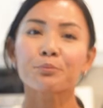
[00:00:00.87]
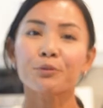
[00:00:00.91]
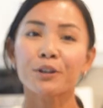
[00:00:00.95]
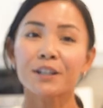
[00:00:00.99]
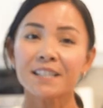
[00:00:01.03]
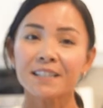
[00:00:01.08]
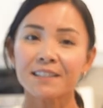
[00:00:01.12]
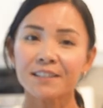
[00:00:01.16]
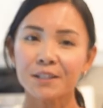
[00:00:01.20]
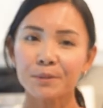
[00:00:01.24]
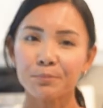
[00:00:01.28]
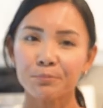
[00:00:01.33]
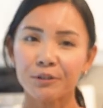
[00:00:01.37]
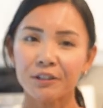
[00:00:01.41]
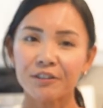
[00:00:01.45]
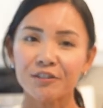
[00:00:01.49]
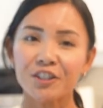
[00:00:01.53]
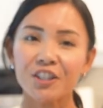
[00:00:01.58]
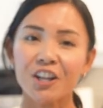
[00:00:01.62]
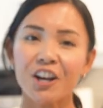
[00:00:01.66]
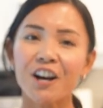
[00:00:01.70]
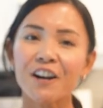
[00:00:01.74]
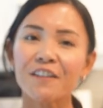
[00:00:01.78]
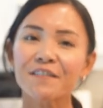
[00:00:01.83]
Brussels
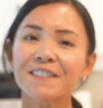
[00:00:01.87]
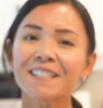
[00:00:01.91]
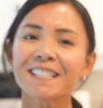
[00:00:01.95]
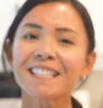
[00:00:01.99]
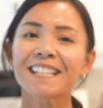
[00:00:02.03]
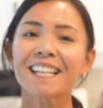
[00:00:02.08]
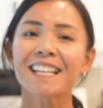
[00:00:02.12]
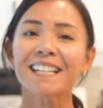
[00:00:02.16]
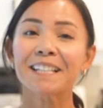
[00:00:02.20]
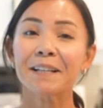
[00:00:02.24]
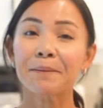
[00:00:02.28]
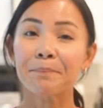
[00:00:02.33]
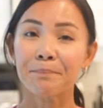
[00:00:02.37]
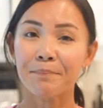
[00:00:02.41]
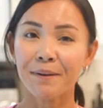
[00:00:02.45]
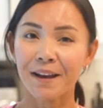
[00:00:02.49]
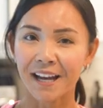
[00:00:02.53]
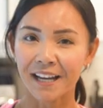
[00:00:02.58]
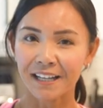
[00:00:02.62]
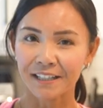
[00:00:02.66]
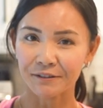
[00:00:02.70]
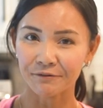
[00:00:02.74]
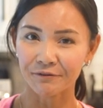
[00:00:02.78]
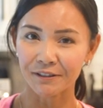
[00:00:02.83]
sprouts often get a
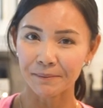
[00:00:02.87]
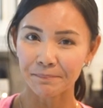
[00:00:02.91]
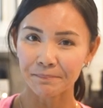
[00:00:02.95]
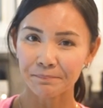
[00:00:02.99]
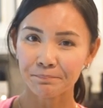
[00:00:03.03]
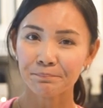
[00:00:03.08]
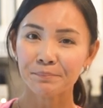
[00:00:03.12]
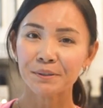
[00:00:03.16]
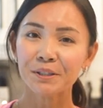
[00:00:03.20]
bad rep,